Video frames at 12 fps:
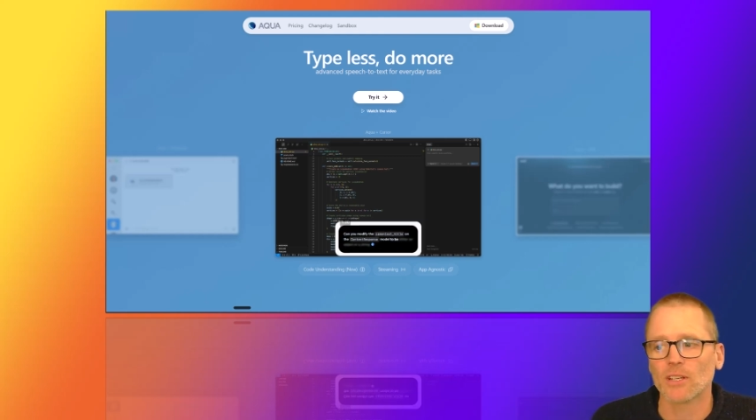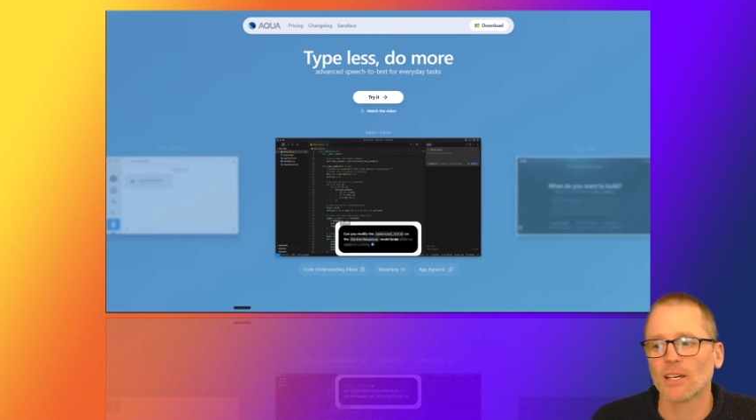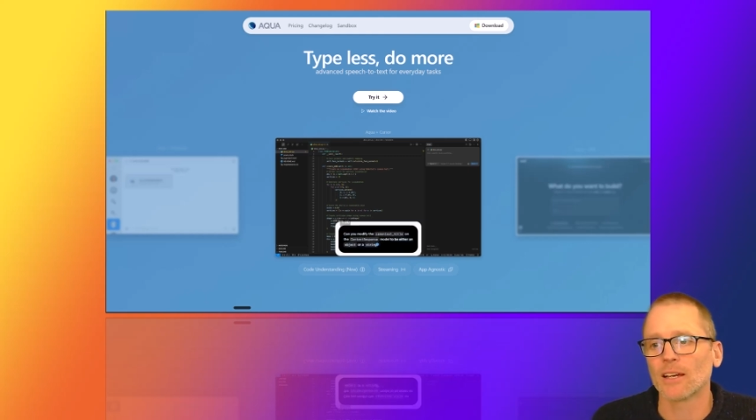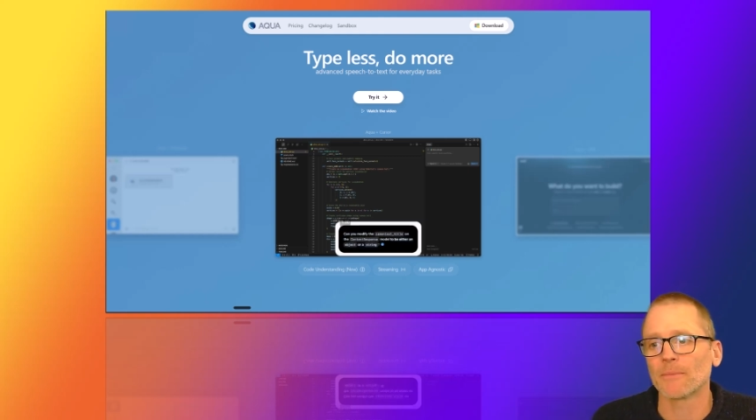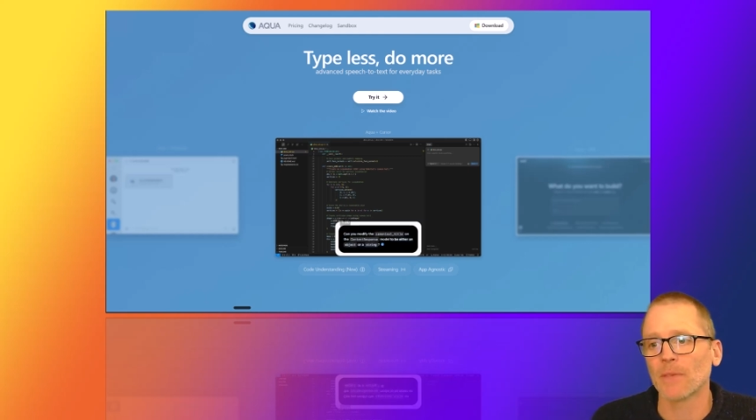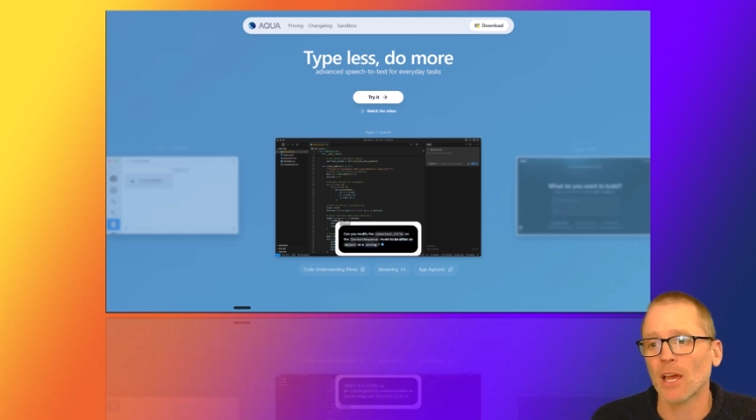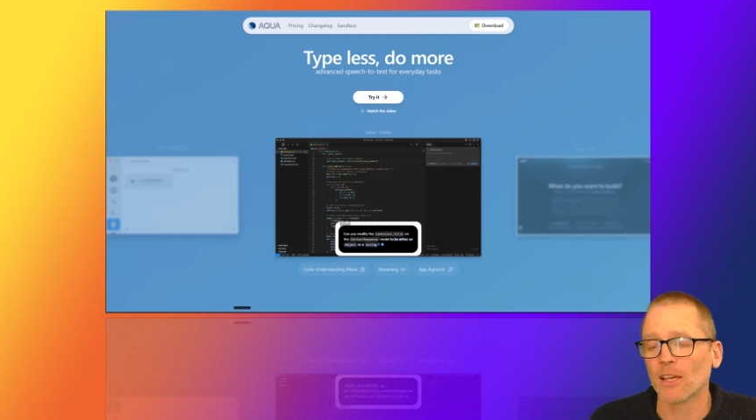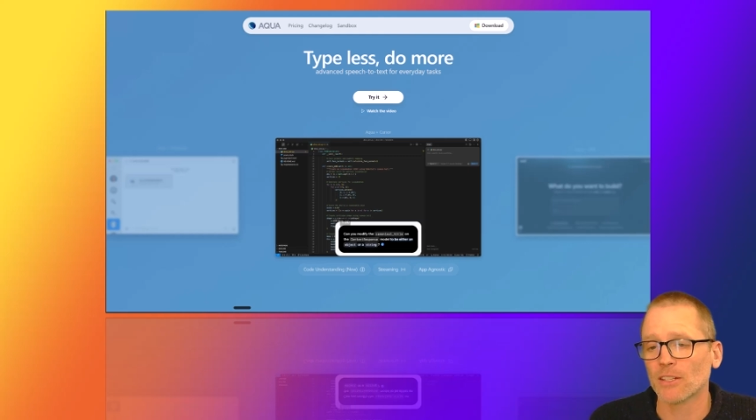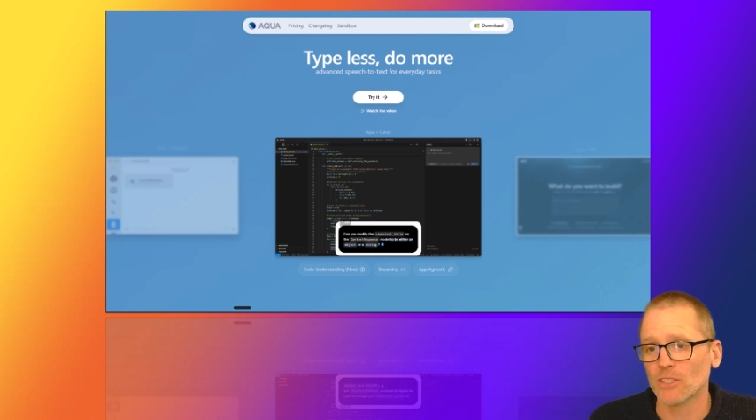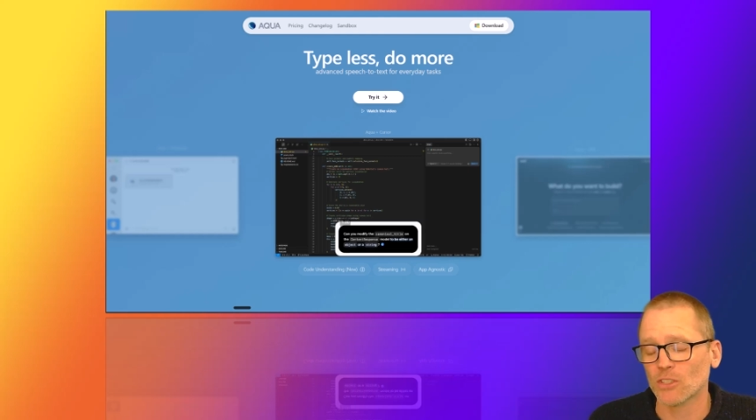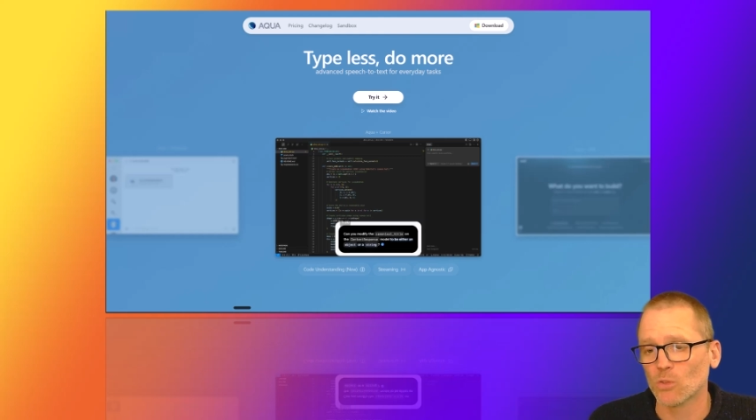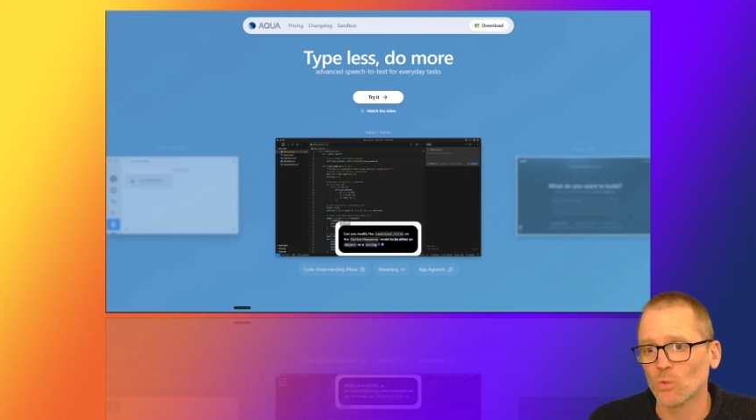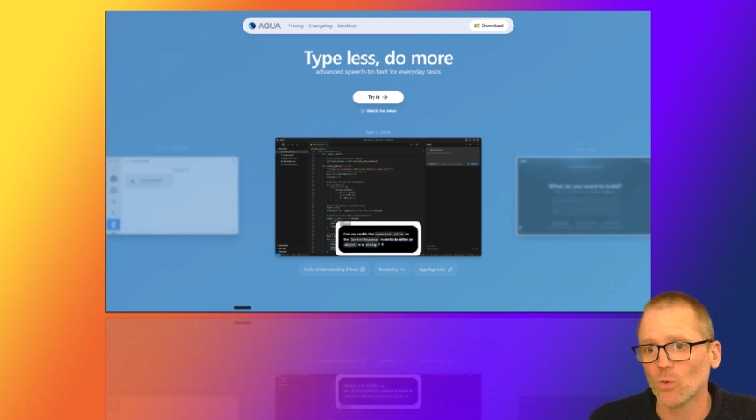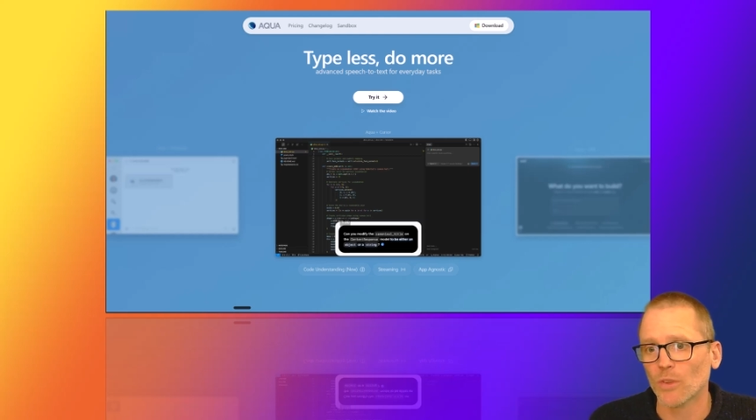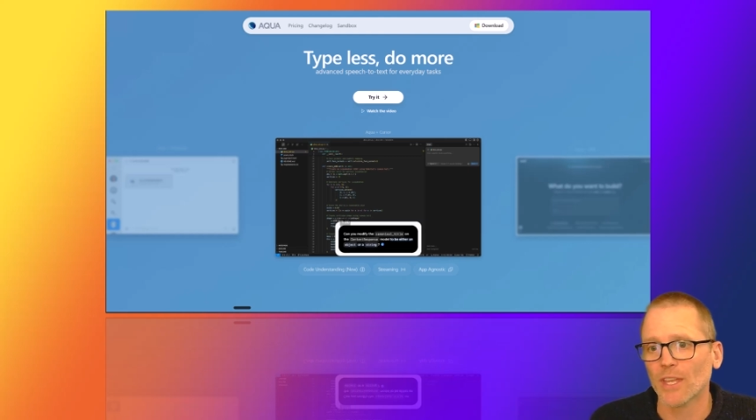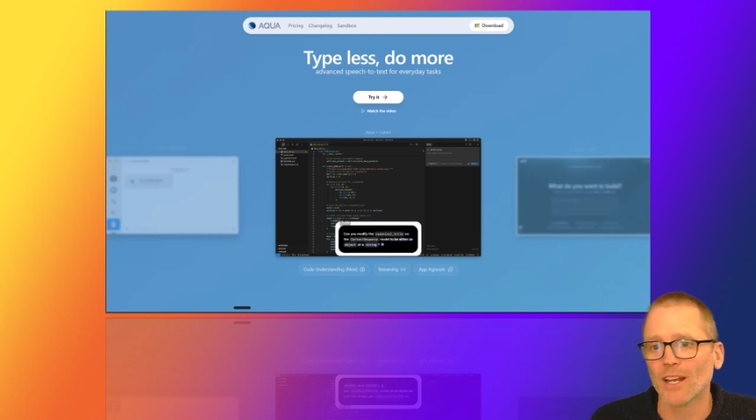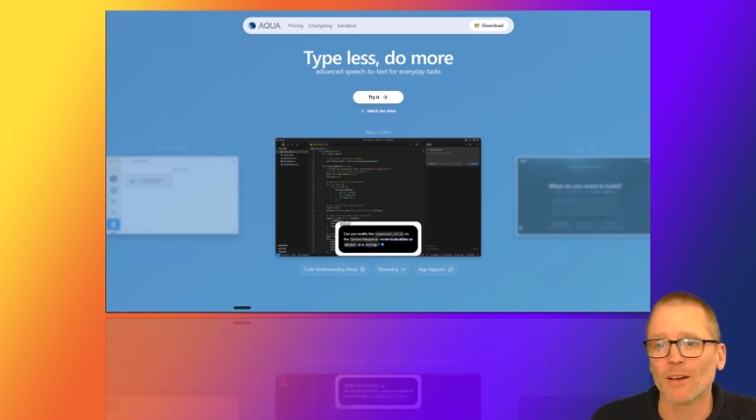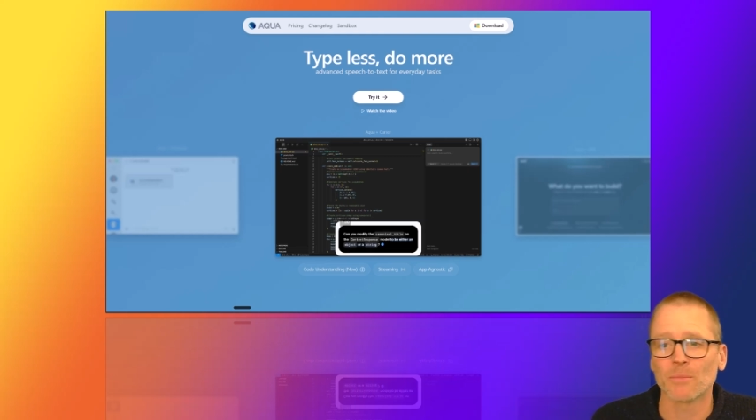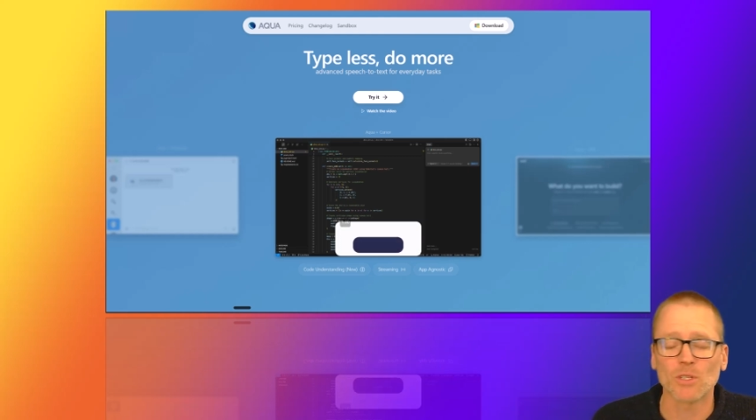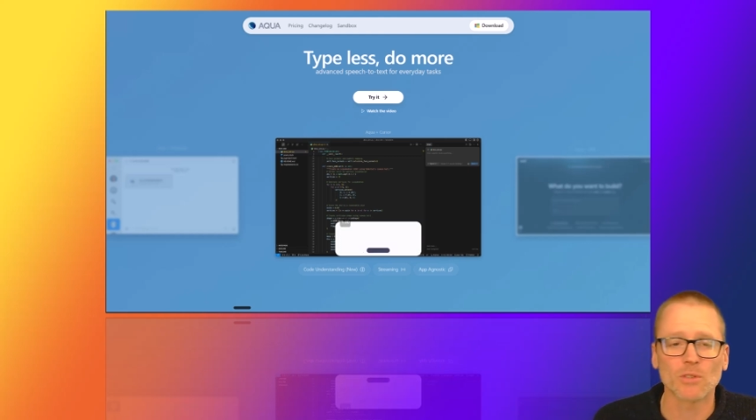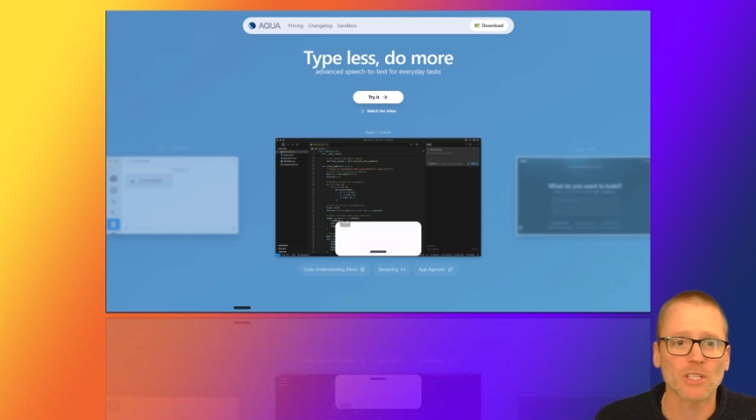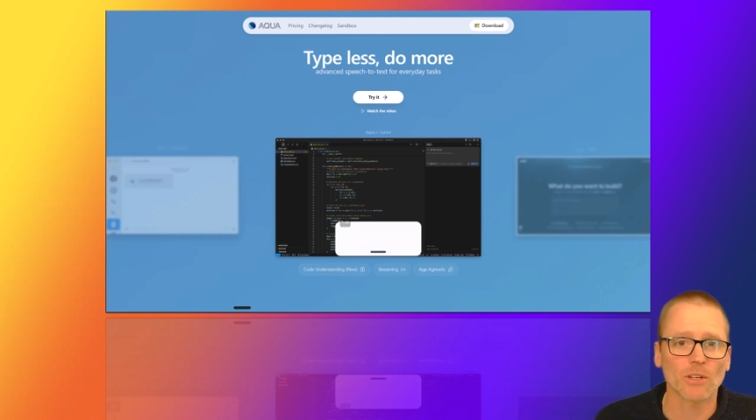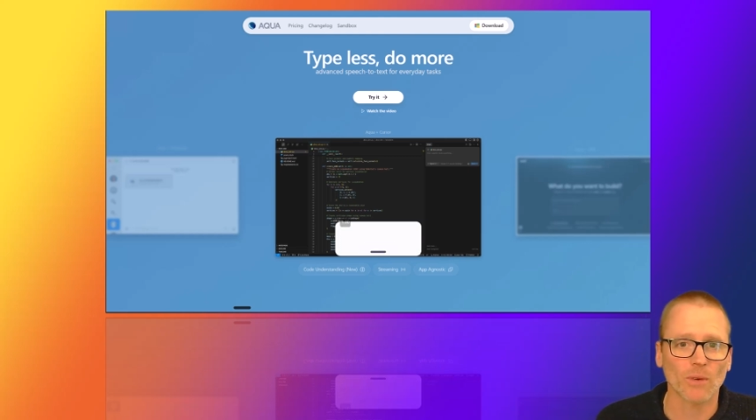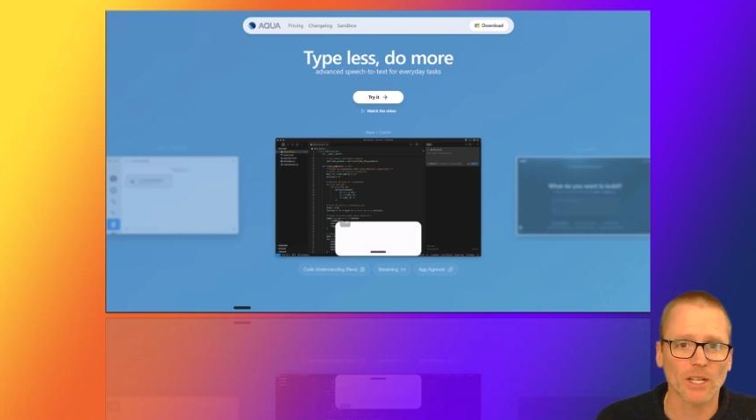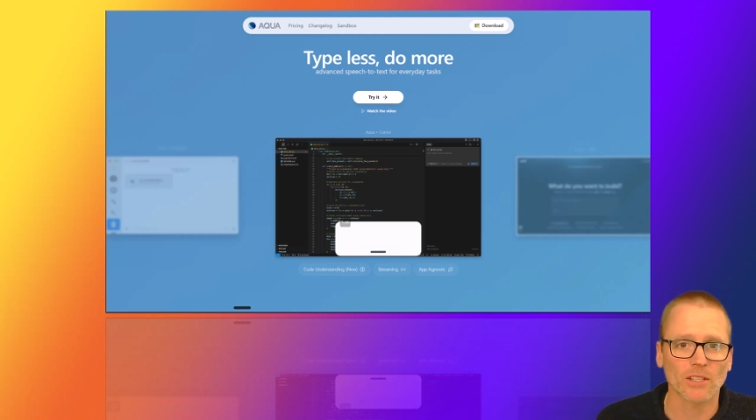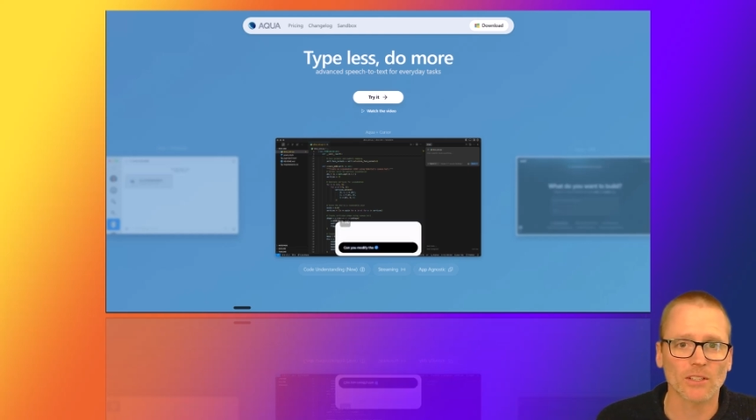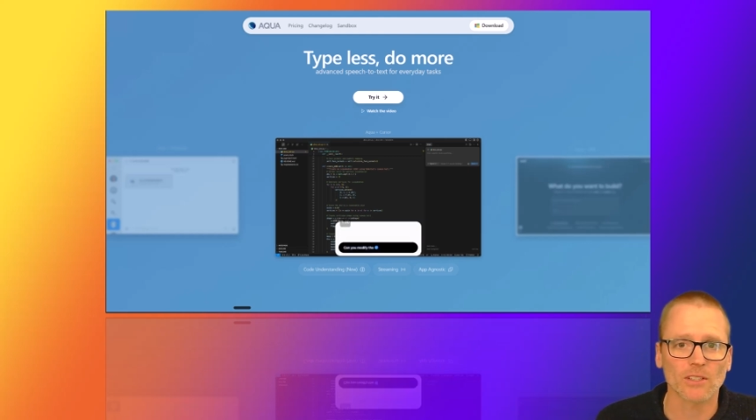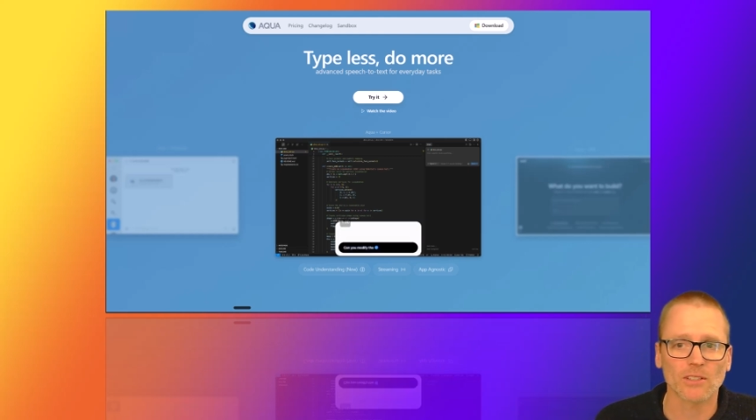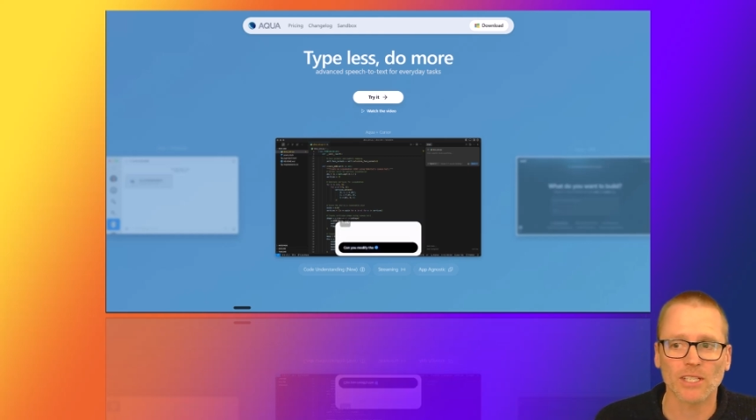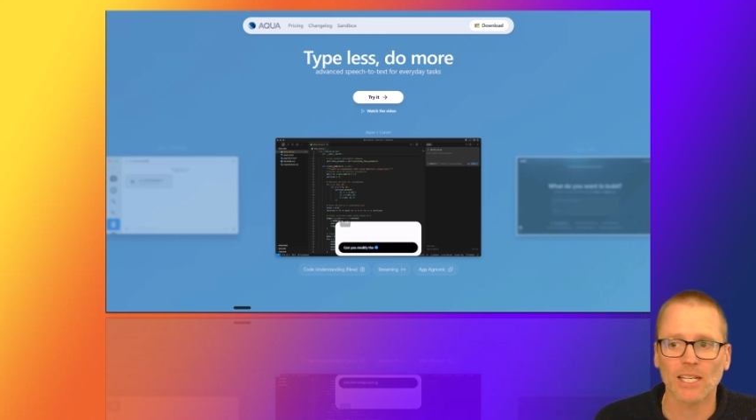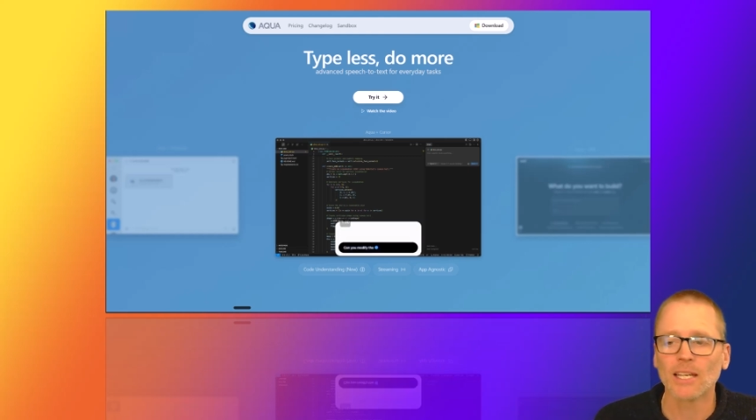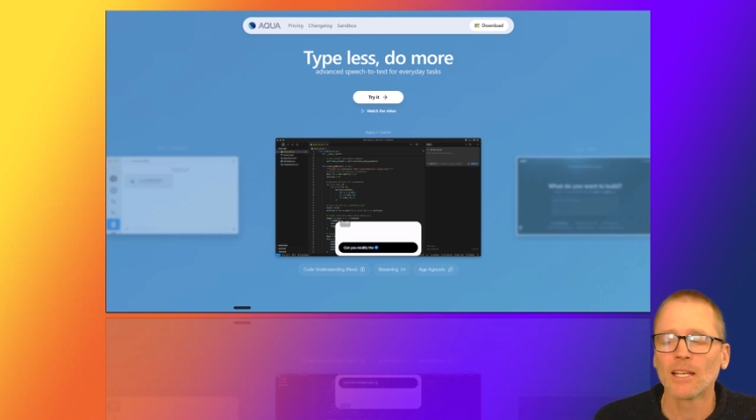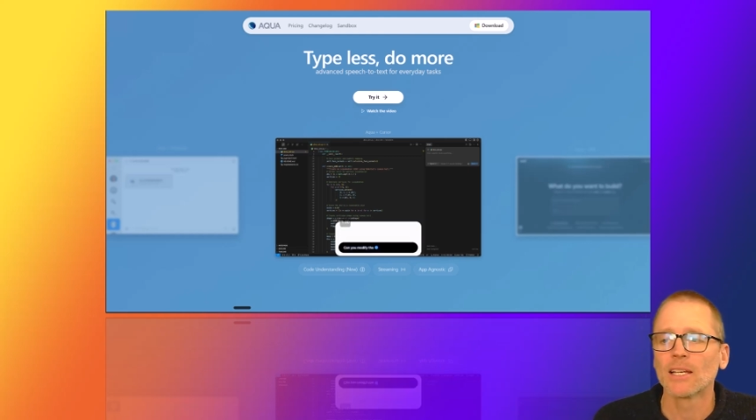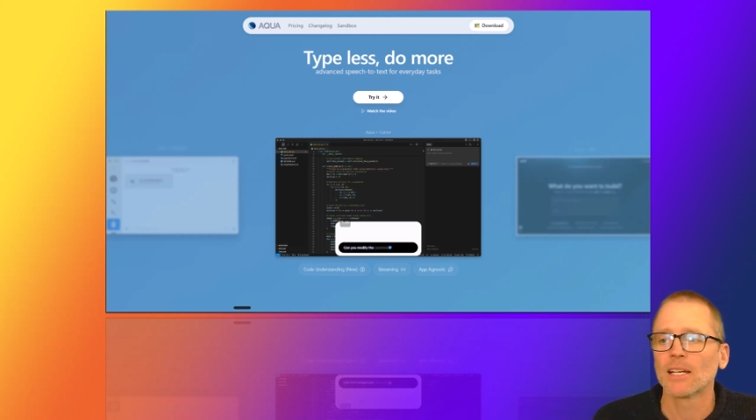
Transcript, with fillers: Um, I, it's a tool that I'm using regularly.